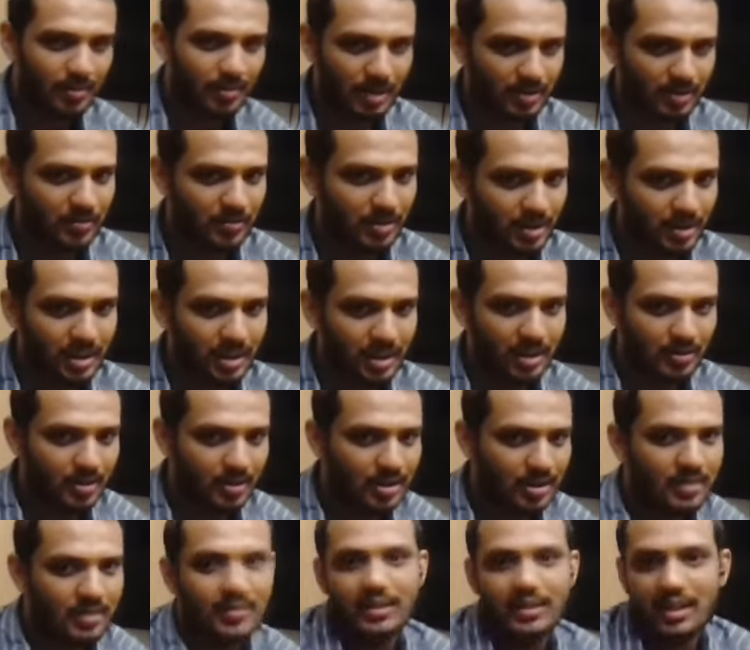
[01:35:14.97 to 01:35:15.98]
but if you really
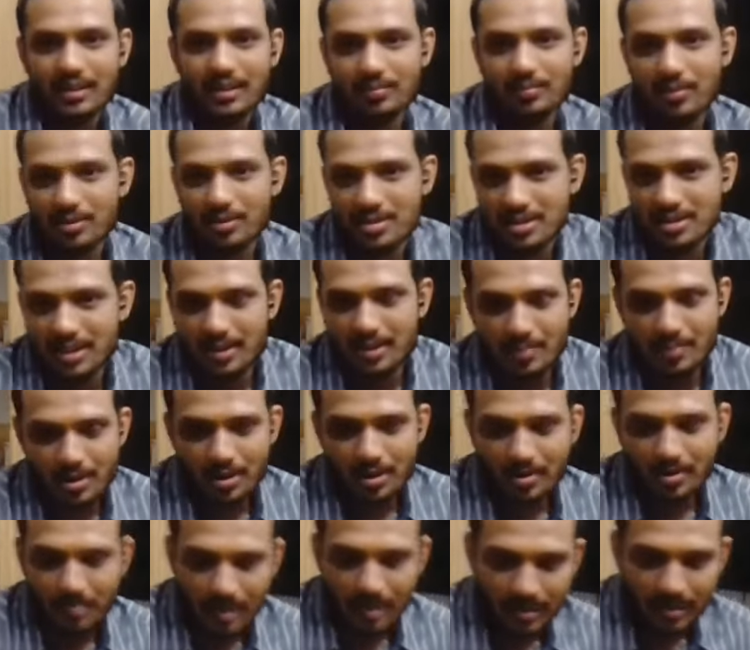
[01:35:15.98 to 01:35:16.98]
want, even that process can be
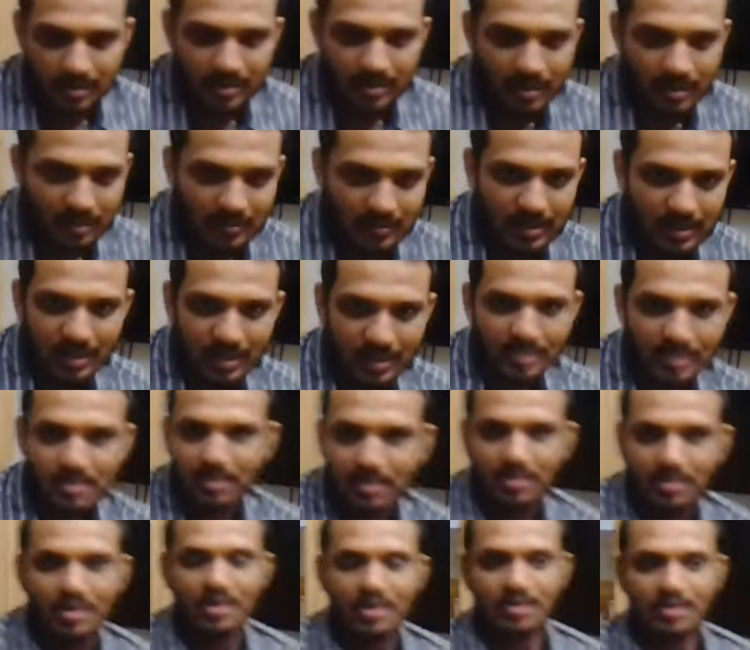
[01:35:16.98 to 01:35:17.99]
automated definitely.
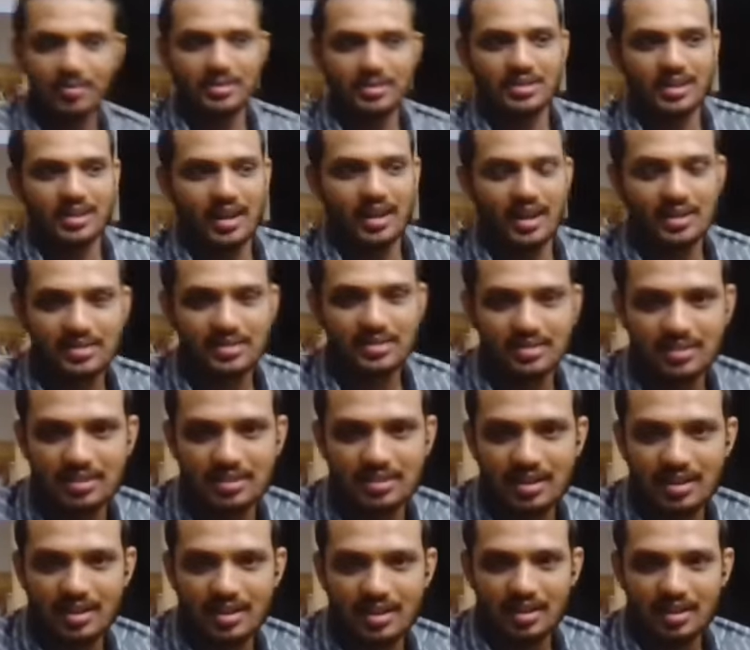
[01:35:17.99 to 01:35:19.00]
So automation
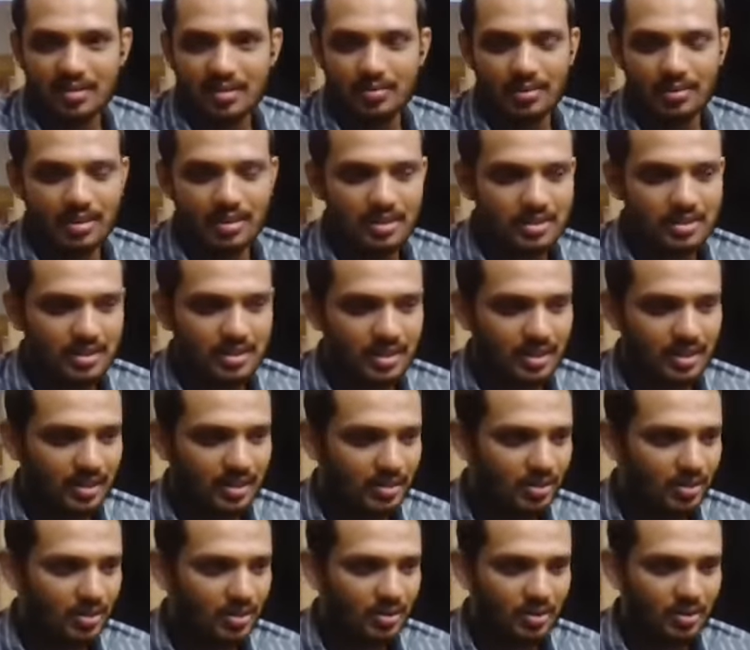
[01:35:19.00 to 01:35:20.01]
has potential
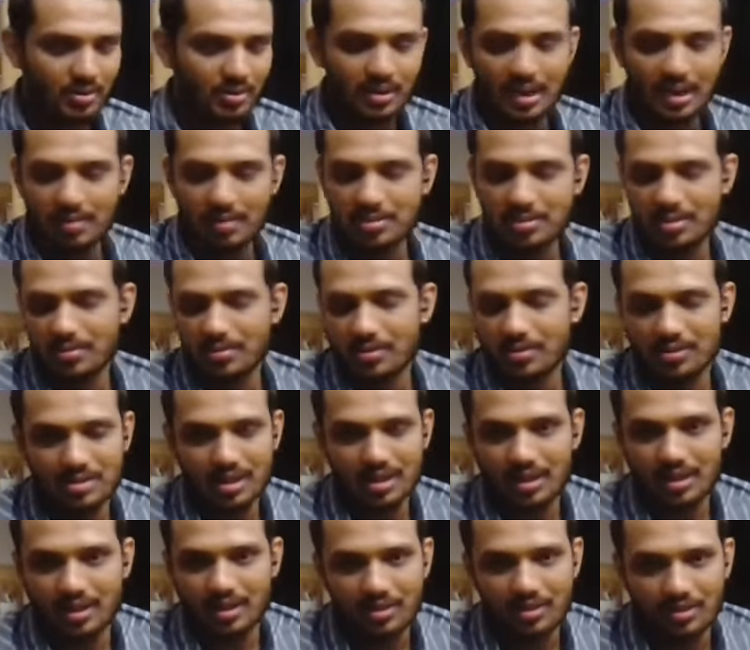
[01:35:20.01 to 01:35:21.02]
to go to leaps and
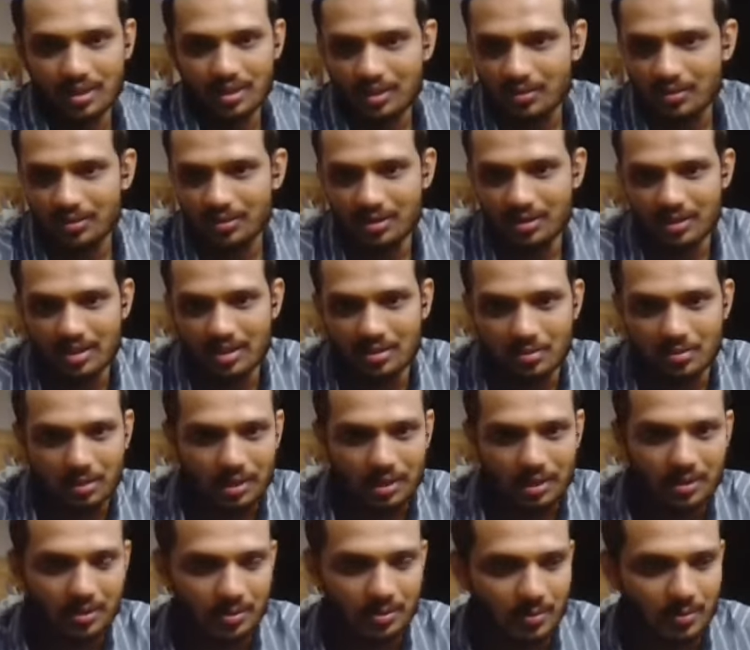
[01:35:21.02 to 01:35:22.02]
bounds, like you know, into
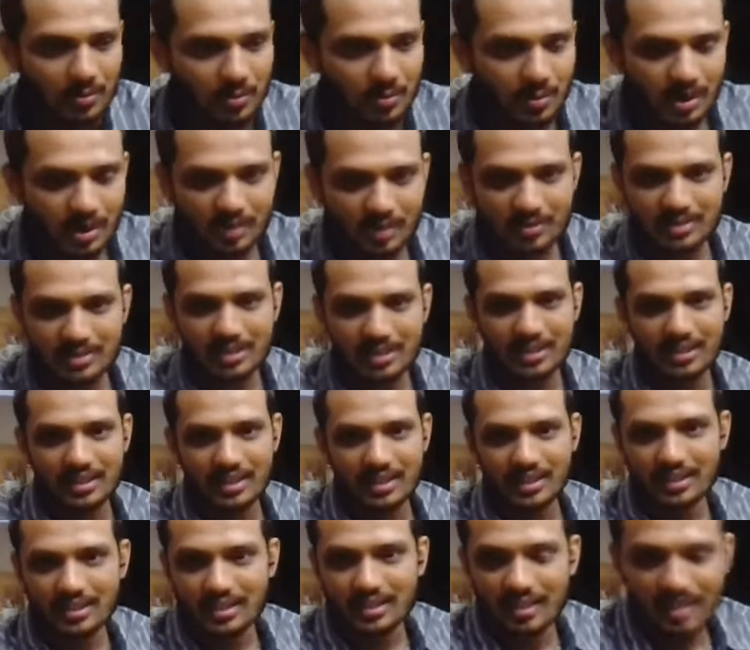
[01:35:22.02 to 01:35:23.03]
into whatever
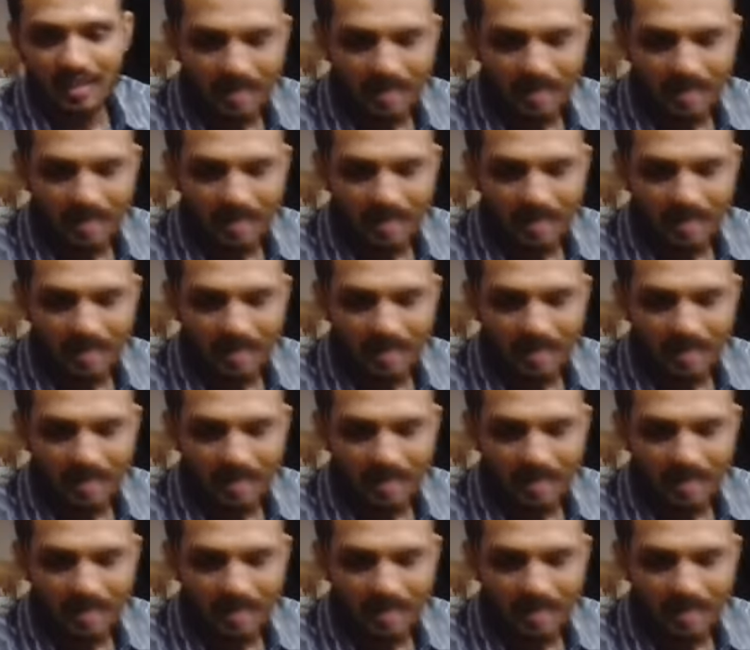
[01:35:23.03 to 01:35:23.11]
sector.